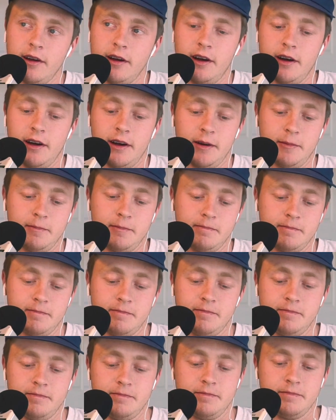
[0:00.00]
I
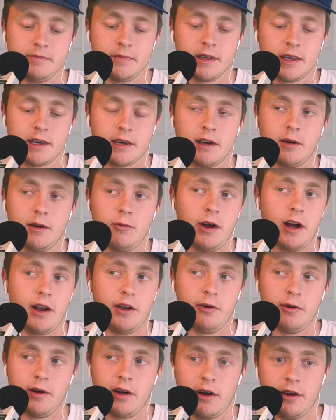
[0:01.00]

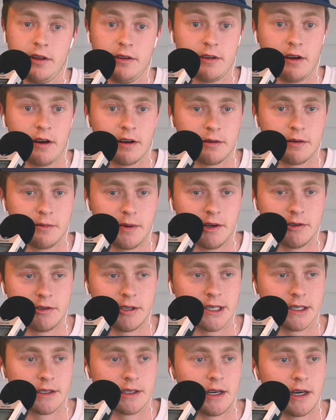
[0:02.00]
know we already talked about
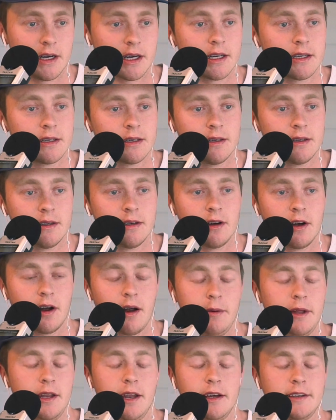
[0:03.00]
TikTok. Or,
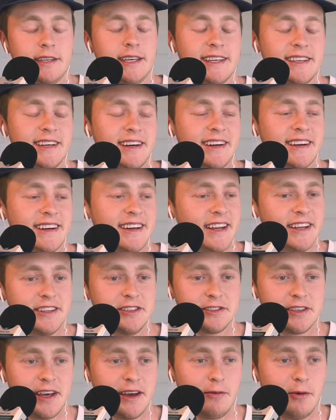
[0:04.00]
I mean, not TikTok. God, I
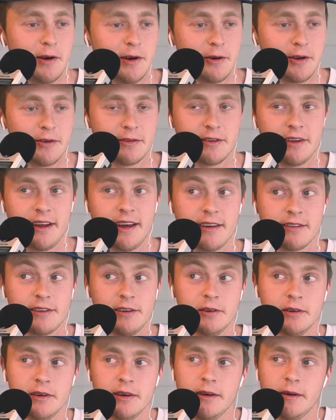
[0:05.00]
just gave away what I was going to ask
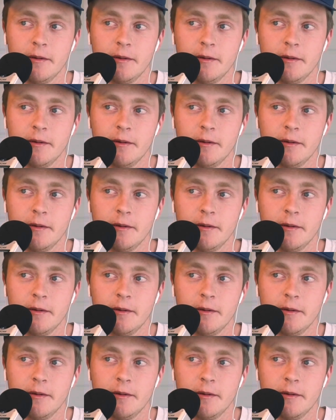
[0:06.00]
you.